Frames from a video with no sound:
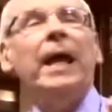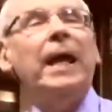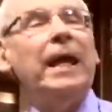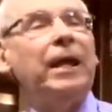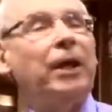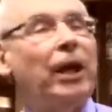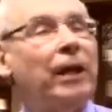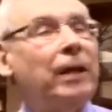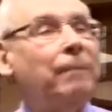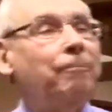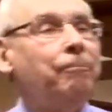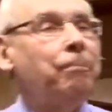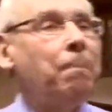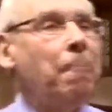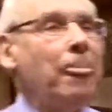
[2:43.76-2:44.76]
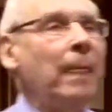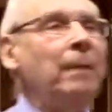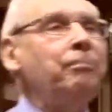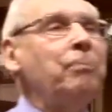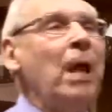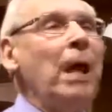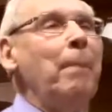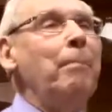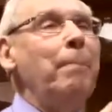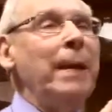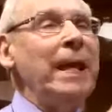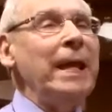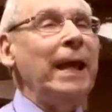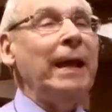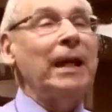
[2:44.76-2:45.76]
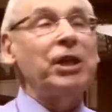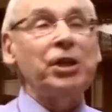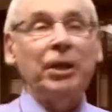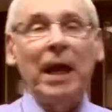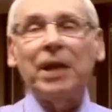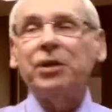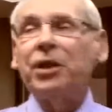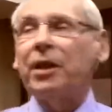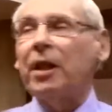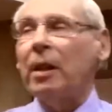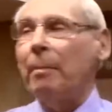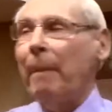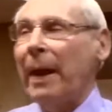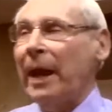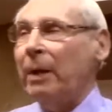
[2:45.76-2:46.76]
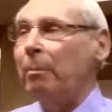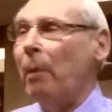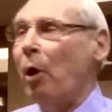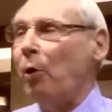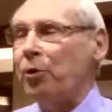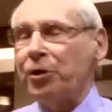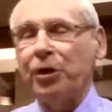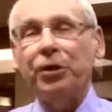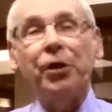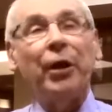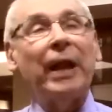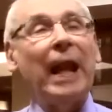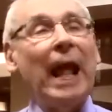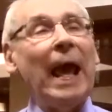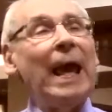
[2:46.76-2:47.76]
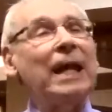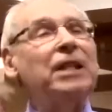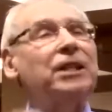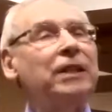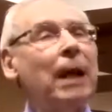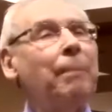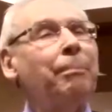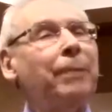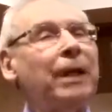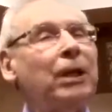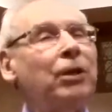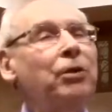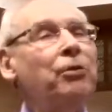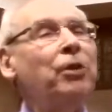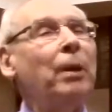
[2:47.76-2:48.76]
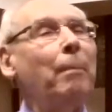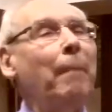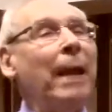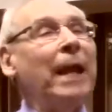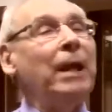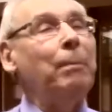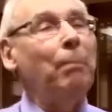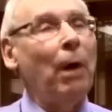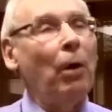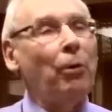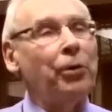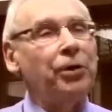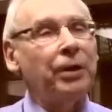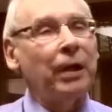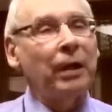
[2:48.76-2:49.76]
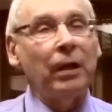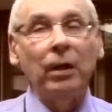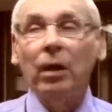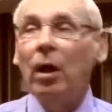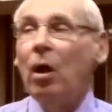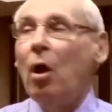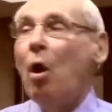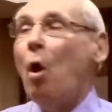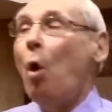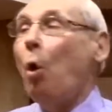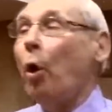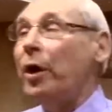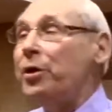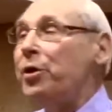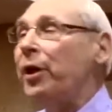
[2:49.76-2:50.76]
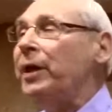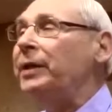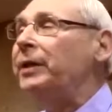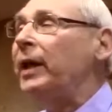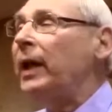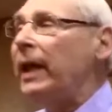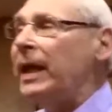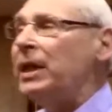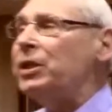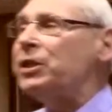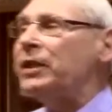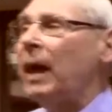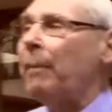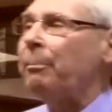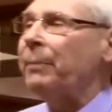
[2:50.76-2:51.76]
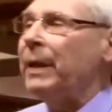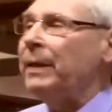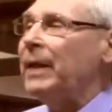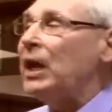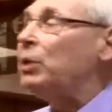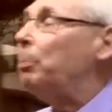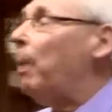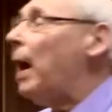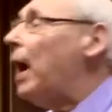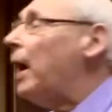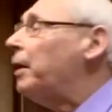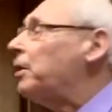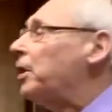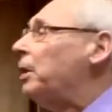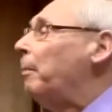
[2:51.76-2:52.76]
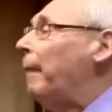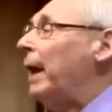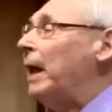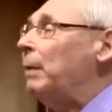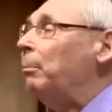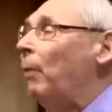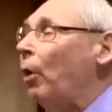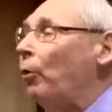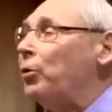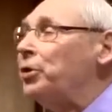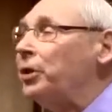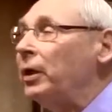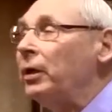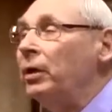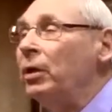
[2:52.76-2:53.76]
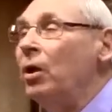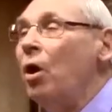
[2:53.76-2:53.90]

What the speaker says: it can be an extension of the main motion. You can add something to the main motion. Or you can delete something that's part of the main motion.